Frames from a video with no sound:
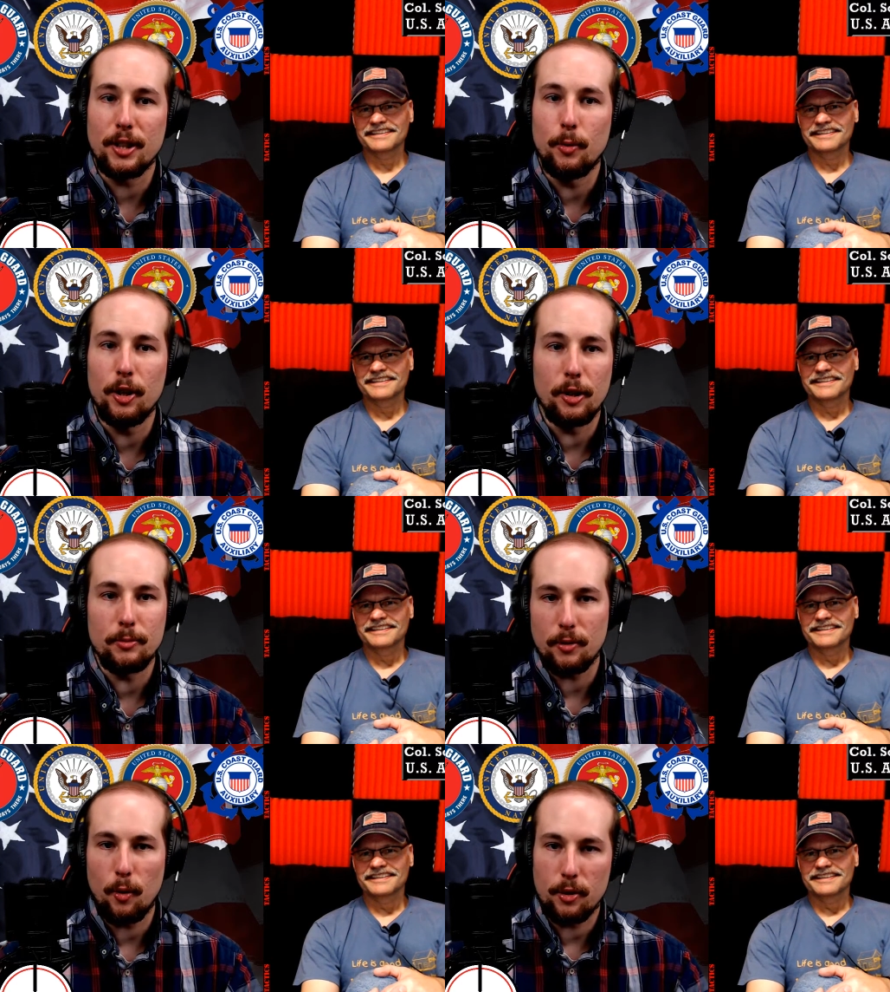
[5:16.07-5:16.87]
Speaker 1: Williams, of
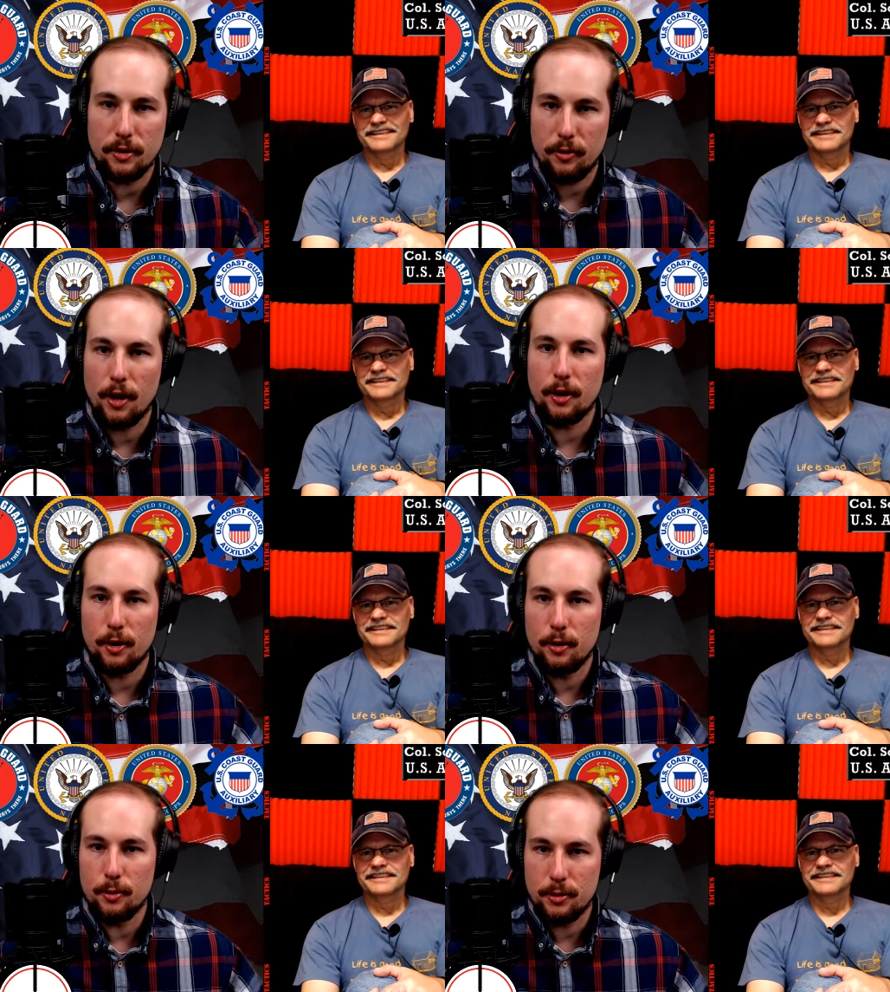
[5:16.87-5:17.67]
course, at Faulkner,
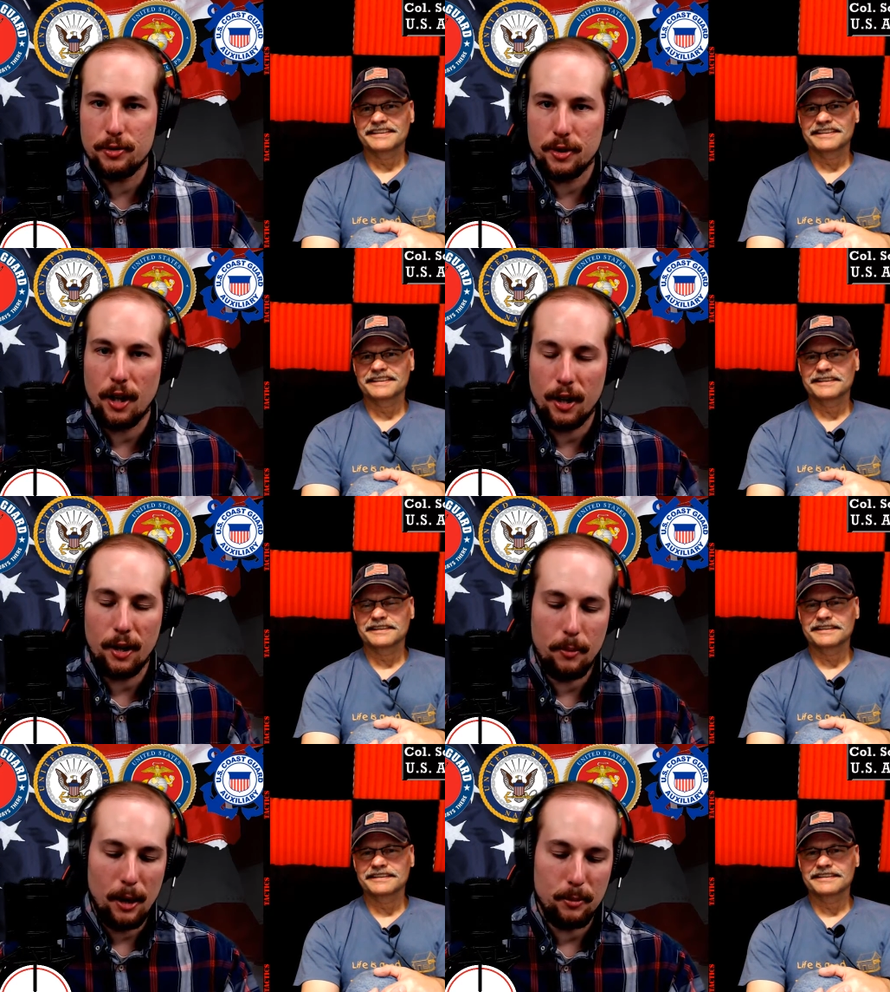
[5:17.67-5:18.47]
who's talking
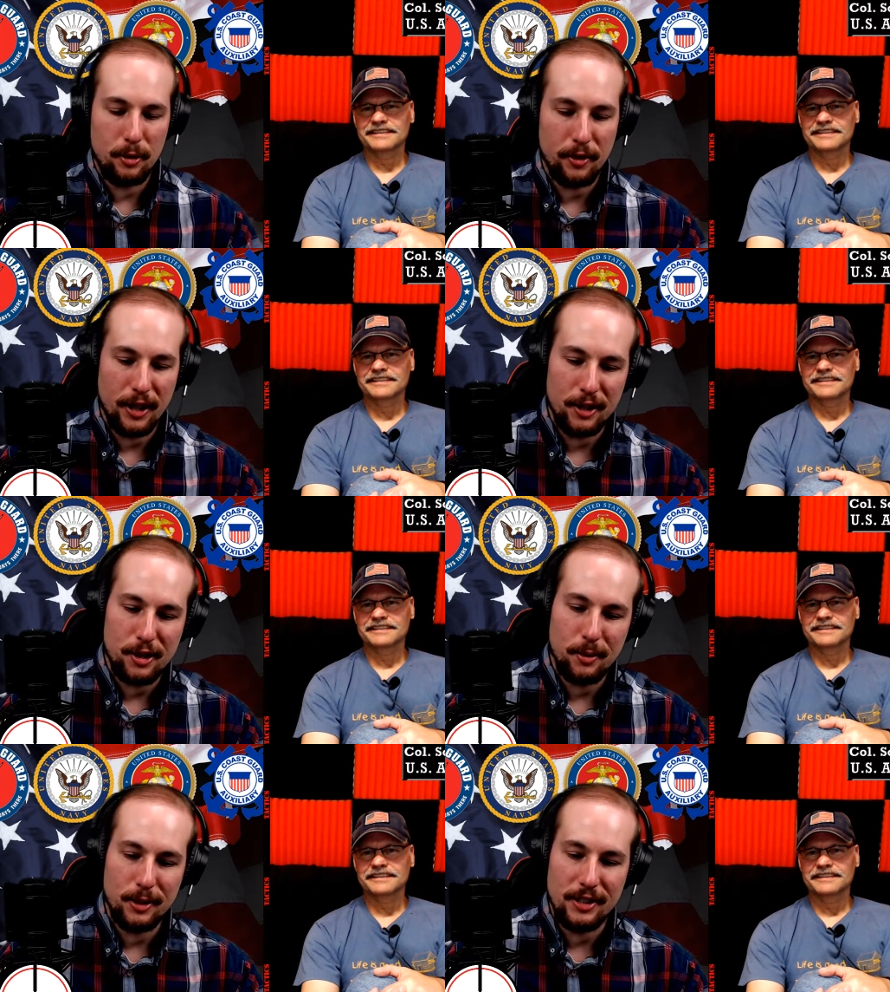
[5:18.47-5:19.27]
about moving, and she
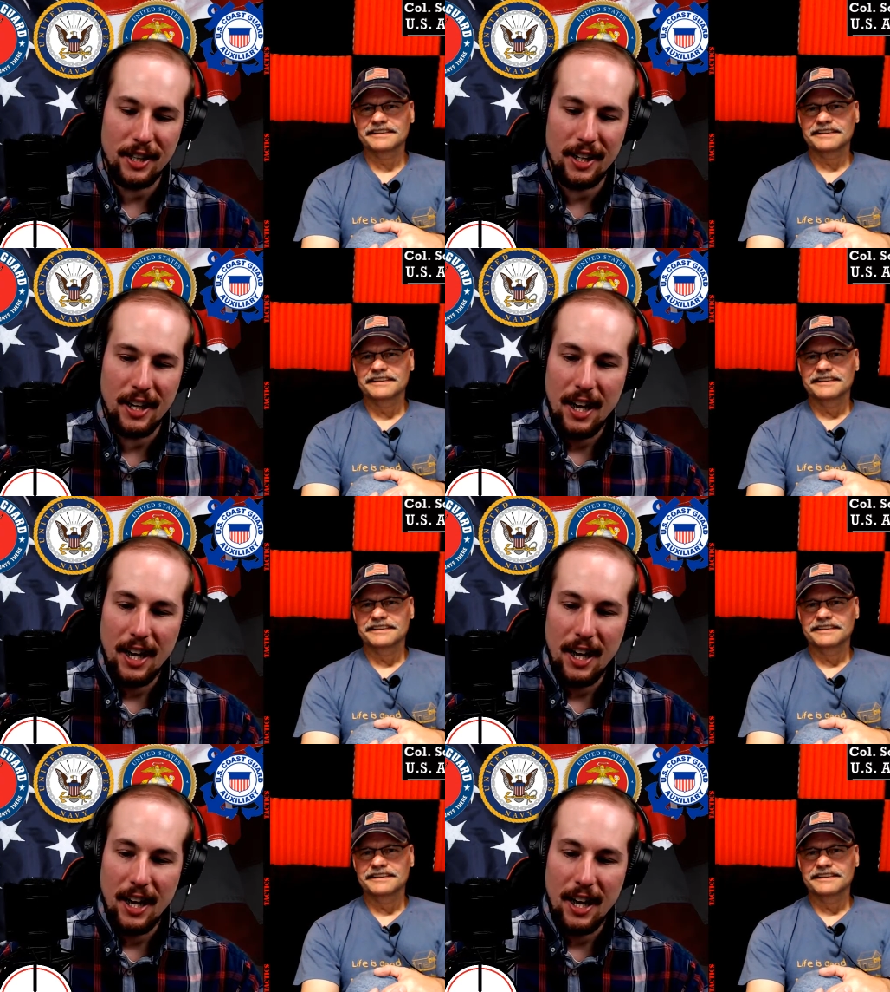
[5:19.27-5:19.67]
was saying.